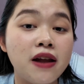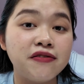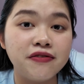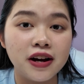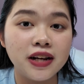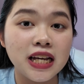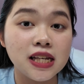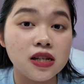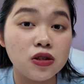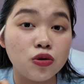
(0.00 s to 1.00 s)
and very
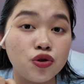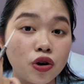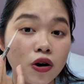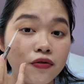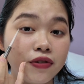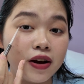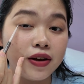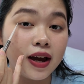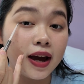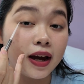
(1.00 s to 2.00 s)
easy to draw
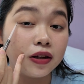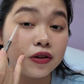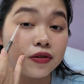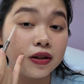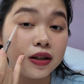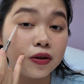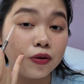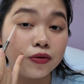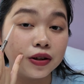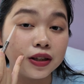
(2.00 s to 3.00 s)
very accurately
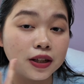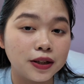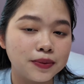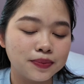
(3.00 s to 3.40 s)
over here.